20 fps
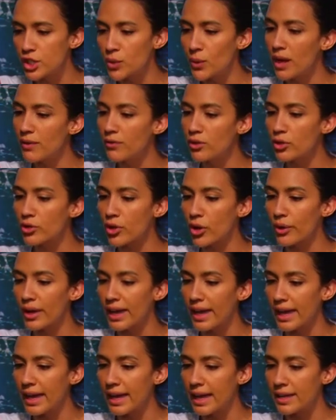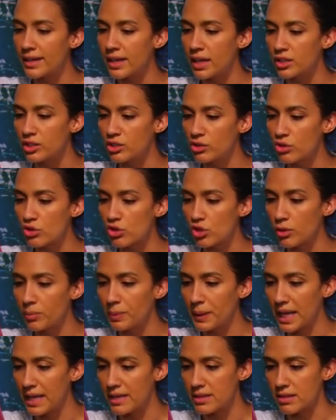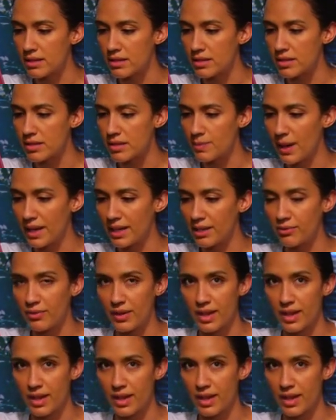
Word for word: Do you ever grow hair in unusual places? Smiley